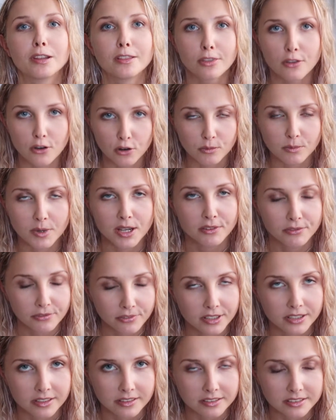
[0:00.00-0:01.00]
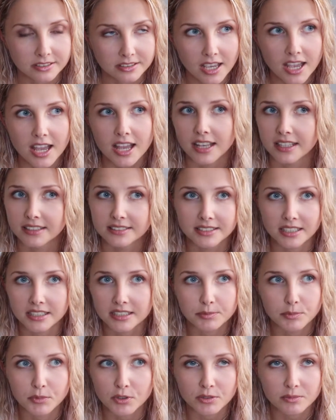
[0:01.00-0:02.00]
know my feelings. At
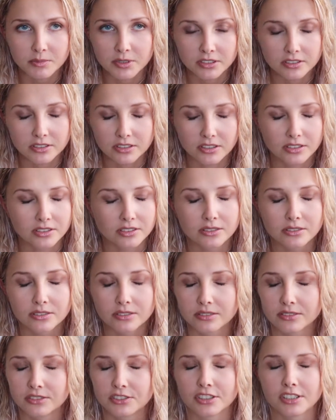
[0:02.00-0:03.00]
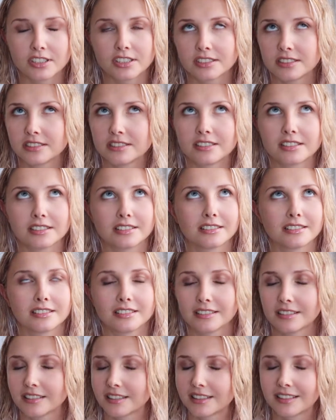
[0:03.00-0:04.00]
that moment, you're just
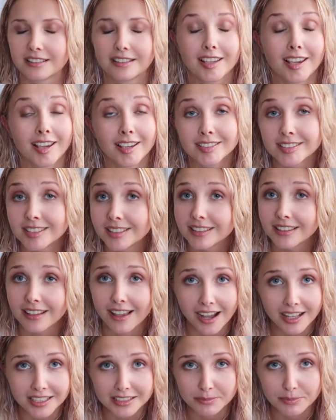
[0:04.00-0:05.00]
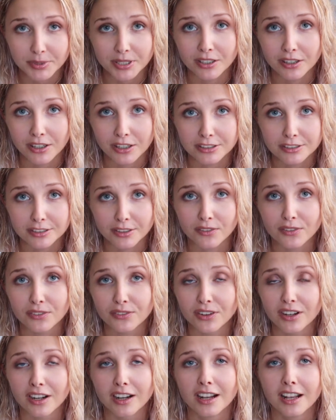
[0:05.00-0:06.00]
getting nuts because of
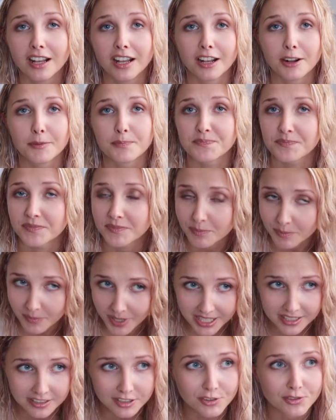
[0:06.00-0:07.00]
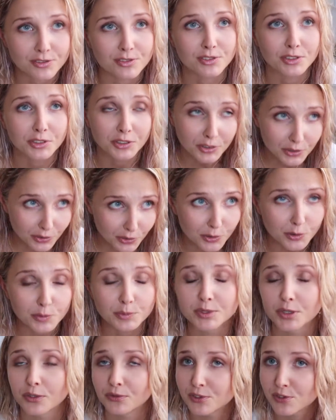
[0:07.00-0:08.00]
many
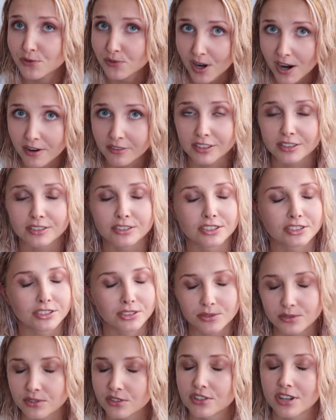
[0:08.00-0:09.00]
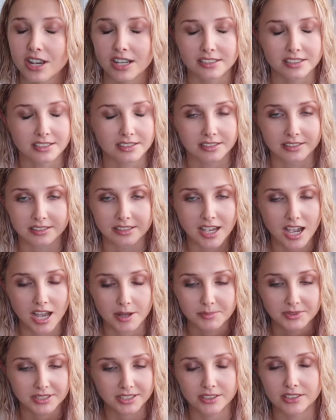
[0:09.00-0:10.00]
groups of travelers who just
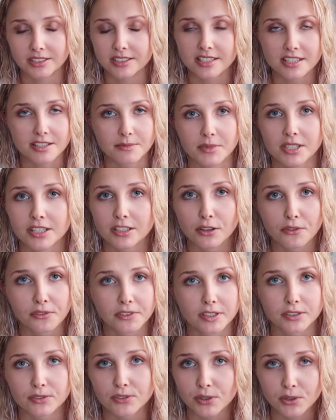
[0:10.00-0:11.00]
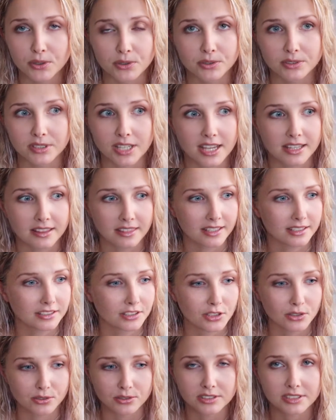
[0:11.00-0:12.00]
stop there in the middle of the road, and
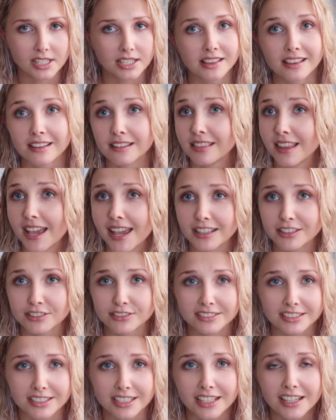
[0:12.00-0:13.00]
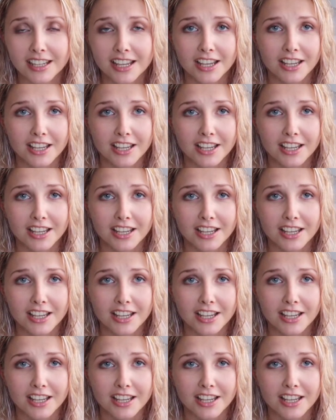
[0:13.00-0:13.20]
then you're suddenly late on the